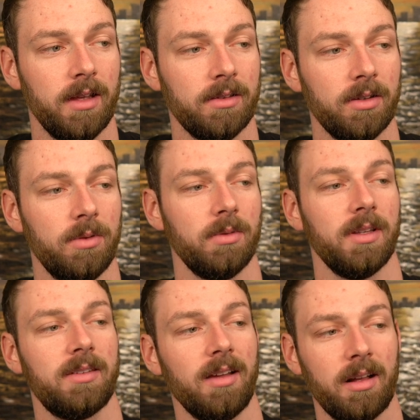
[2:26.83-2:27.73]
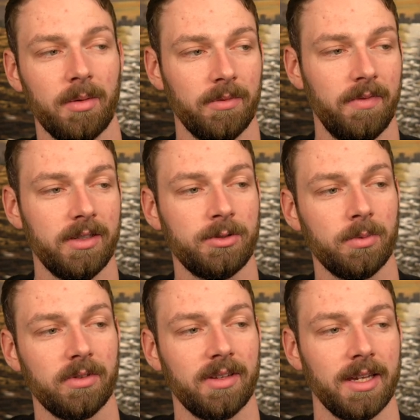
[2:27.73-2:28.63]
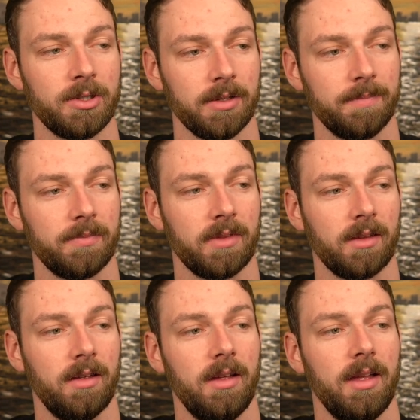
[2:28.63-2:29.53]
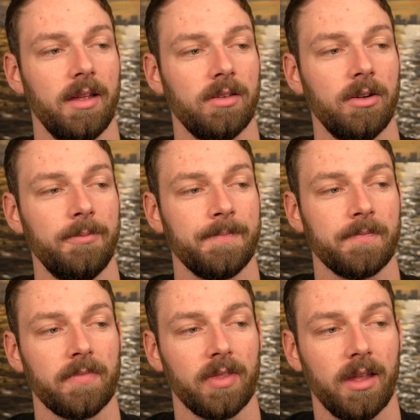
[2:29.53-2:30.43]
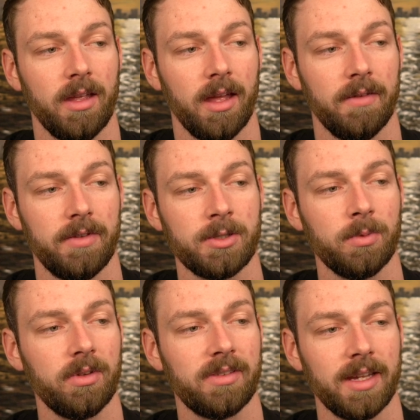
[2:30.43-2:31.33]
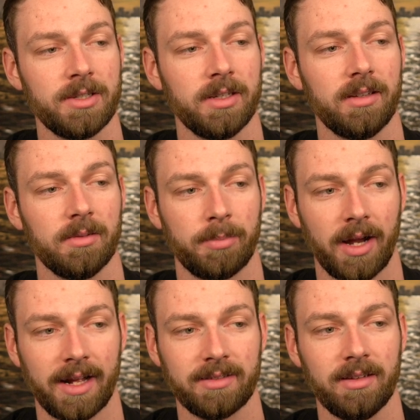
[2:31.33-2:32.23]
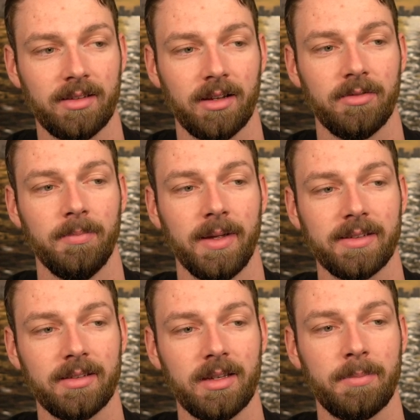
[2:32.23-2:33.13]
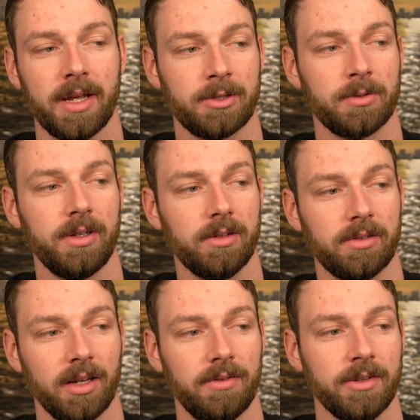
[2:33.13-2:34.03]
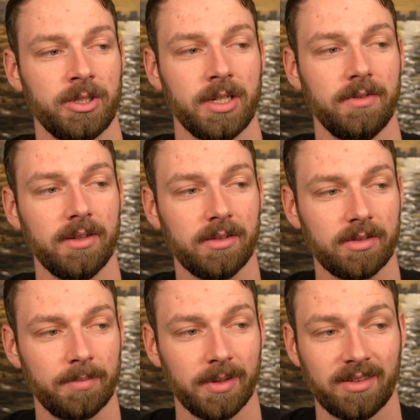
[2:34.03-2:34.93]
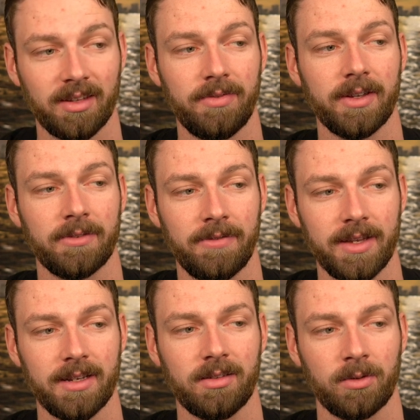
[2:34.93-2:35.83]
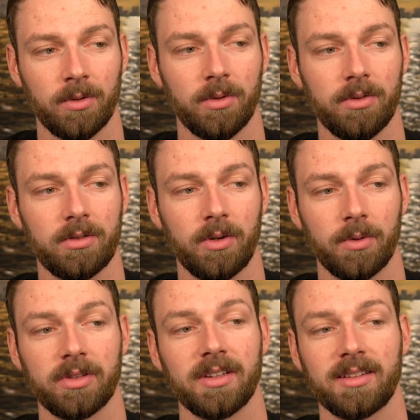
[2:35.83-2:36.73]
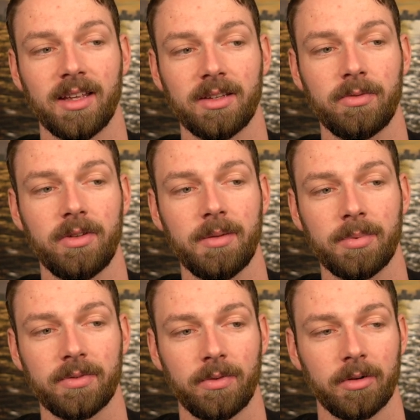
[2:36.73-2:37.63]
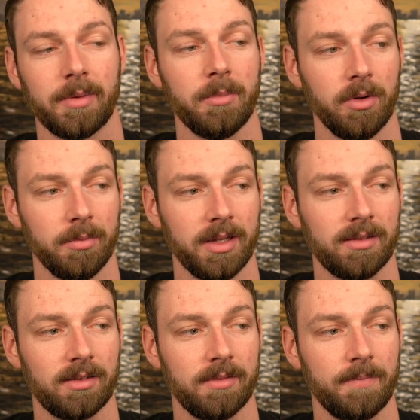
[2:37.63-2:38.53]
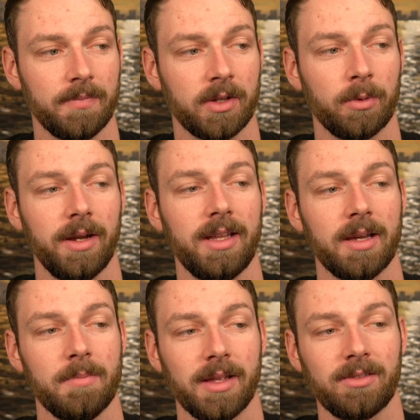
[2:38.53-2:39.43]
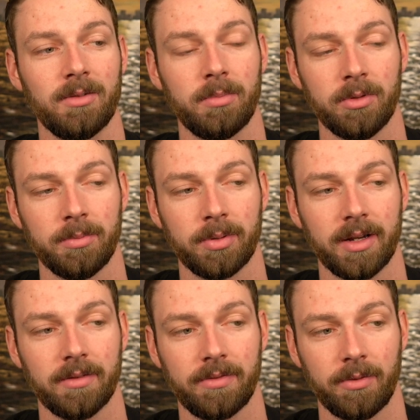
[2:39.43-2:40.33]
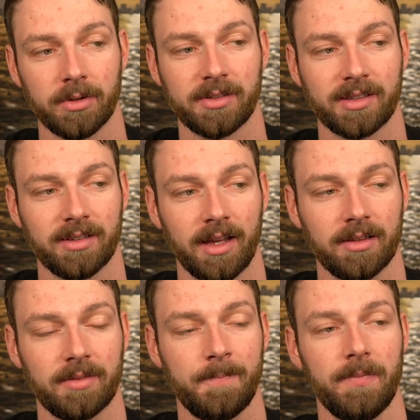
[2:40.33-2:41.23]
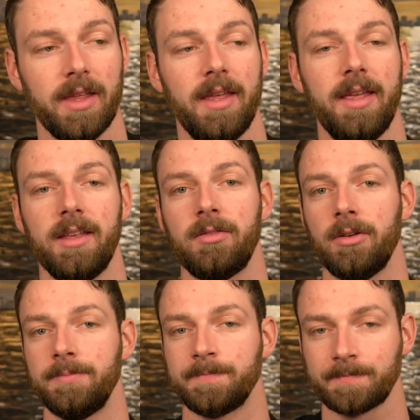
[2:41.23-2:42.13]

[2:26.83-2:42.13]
So let's talk about visualization. So visualization is a practice of mentally picturing yourself achieving specific fitness goals or successfully performing movements, creating a mental blueprint for success. So